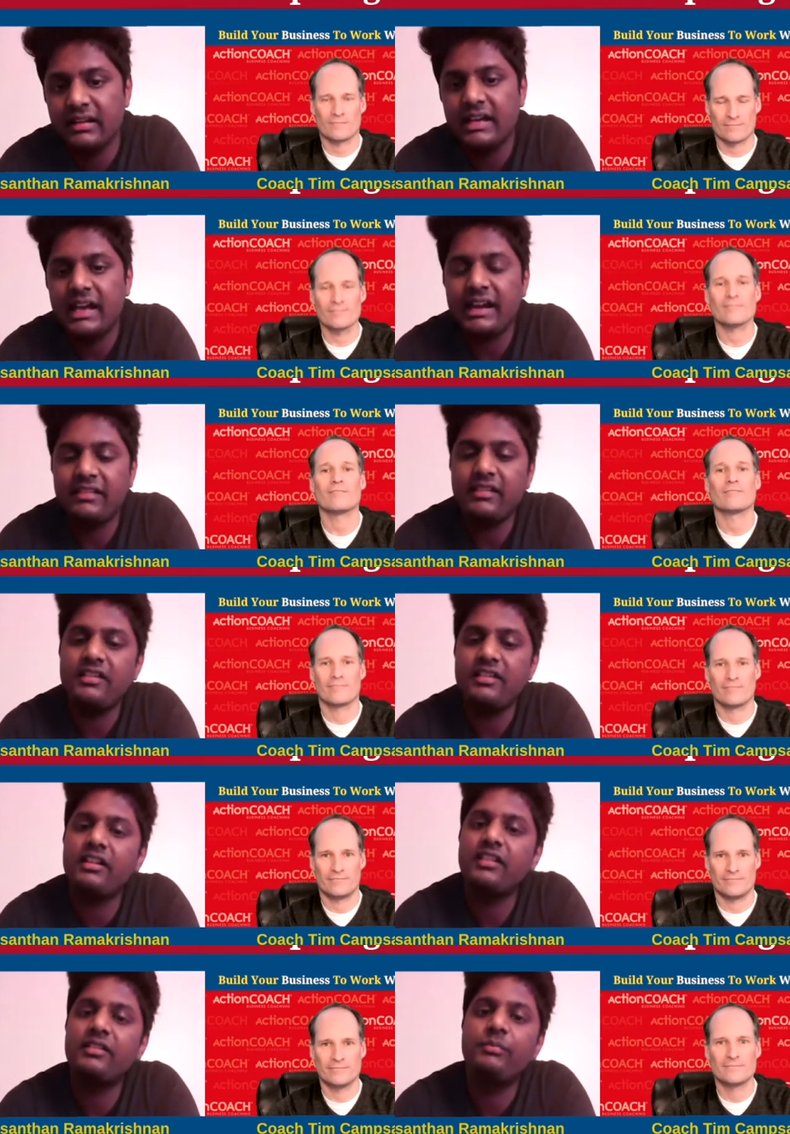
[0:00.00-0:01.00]
Speaker 1: and I started
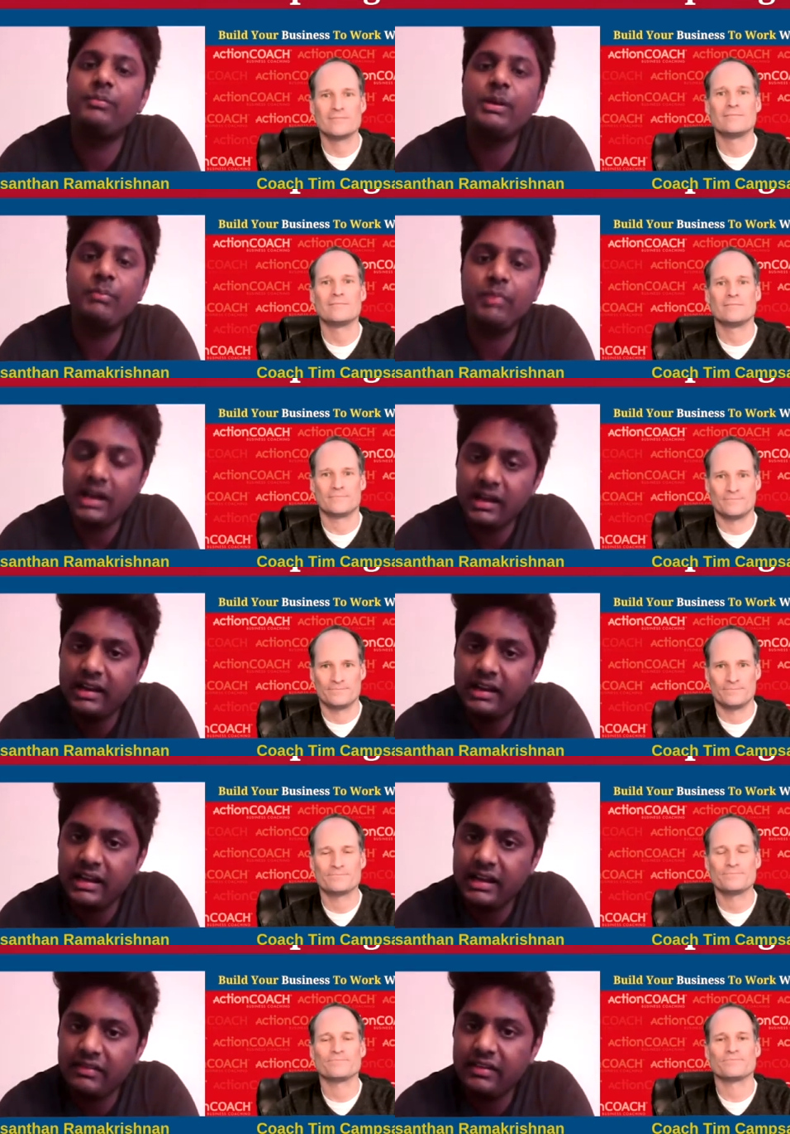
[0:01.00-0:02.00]
talking to people
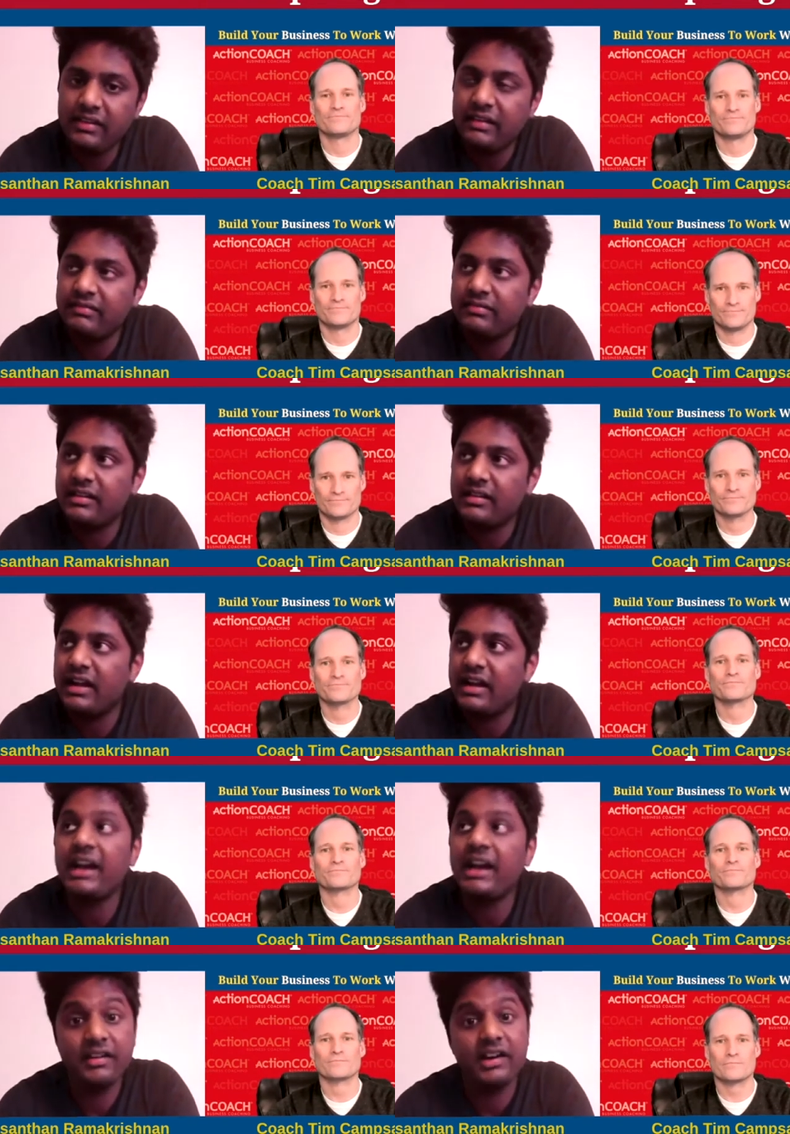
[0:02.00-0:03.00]
online and then I started
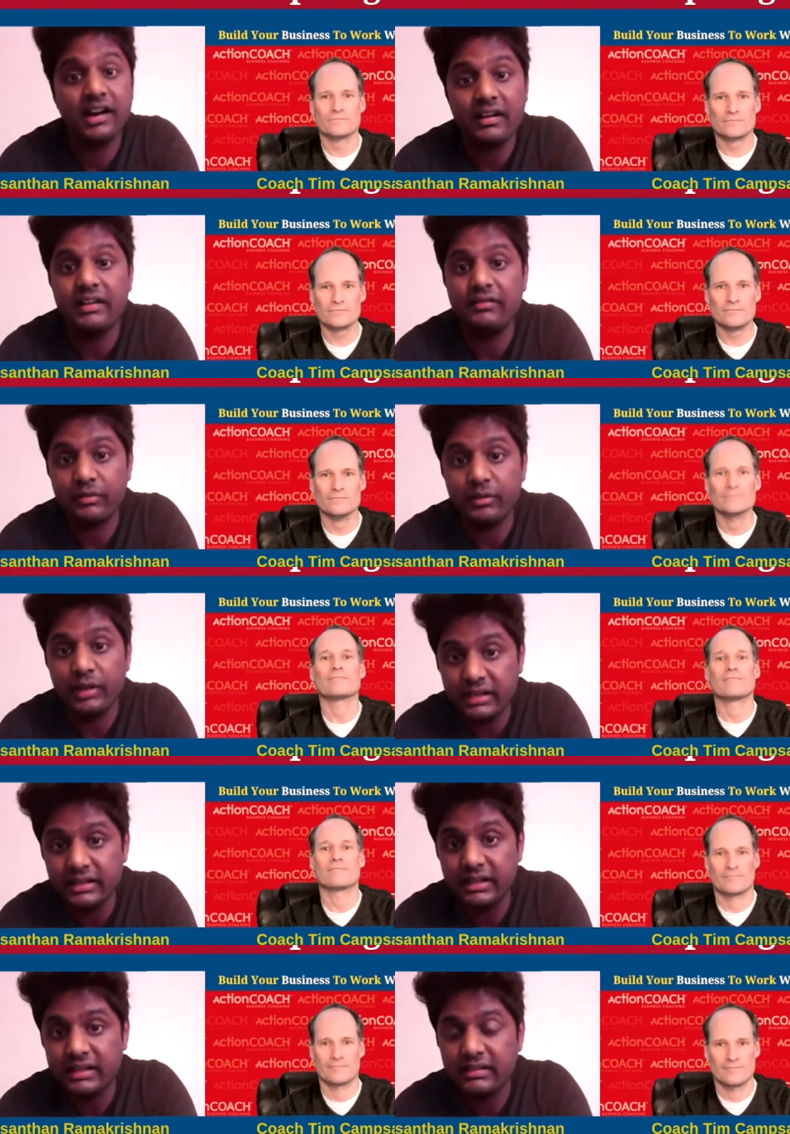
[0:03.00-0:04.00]
hiring online through
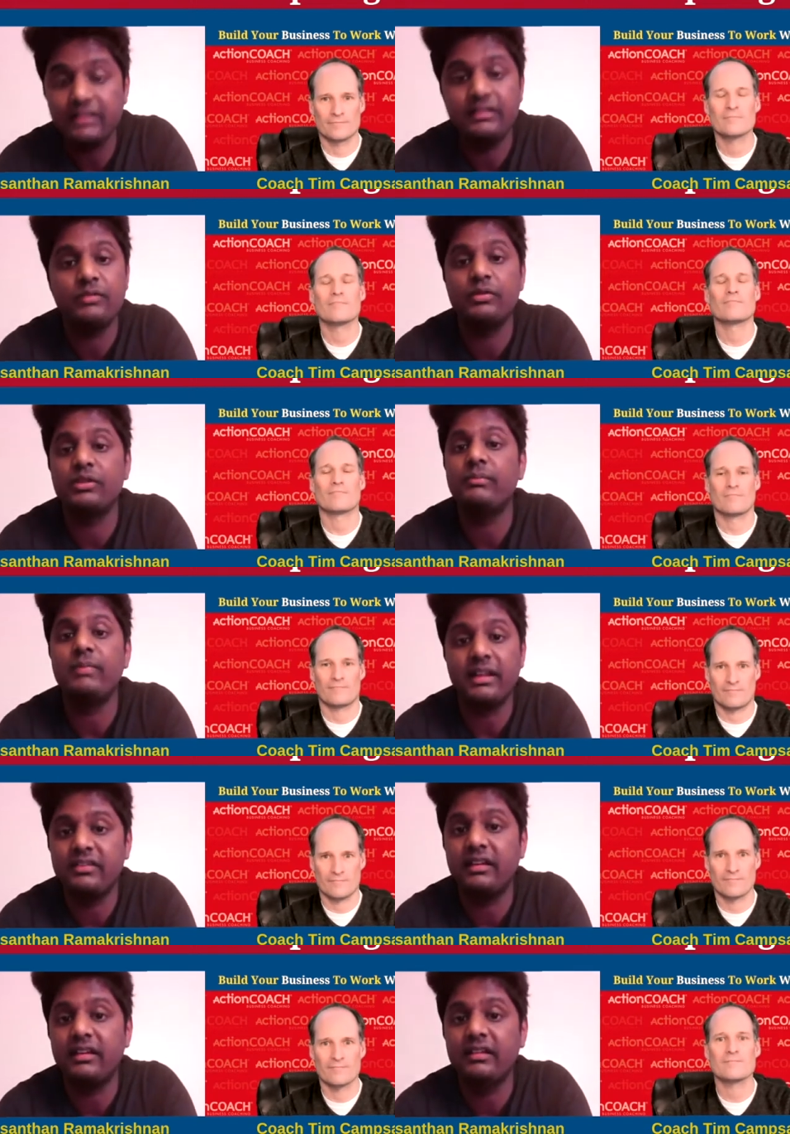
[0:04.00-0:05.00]
LinkedIn. LinkedIn was a
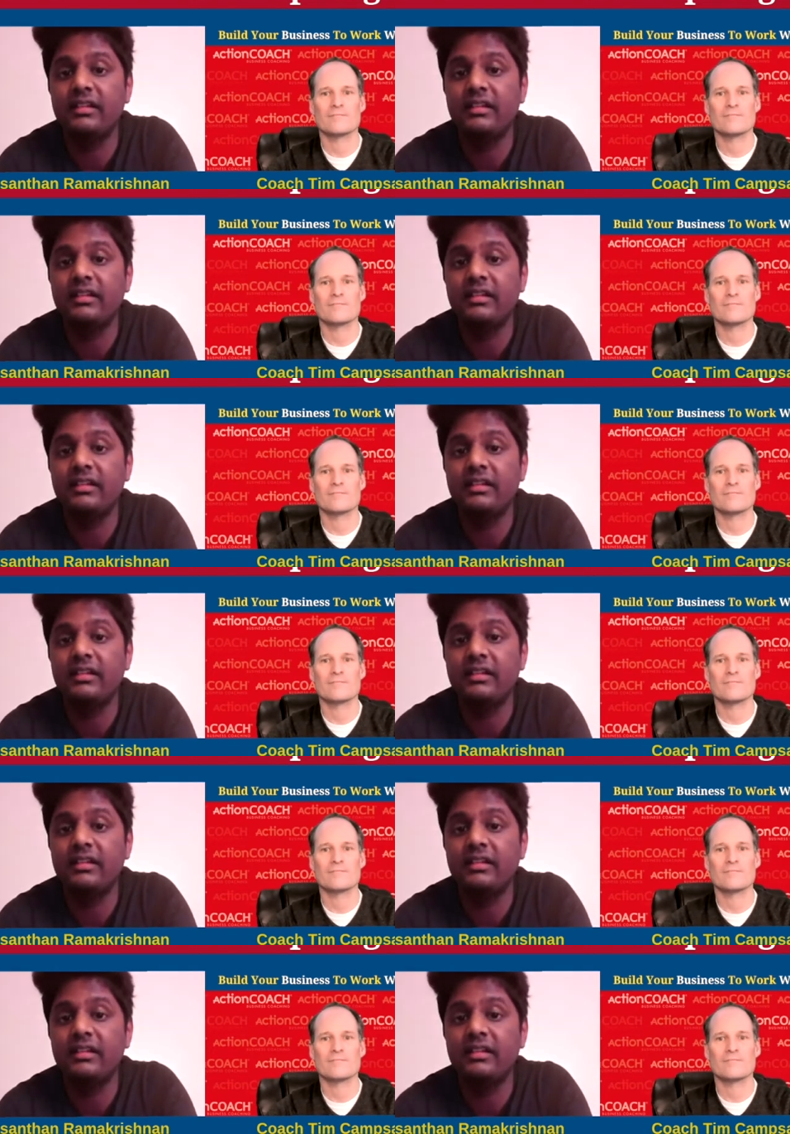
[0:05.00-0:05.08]
blessing.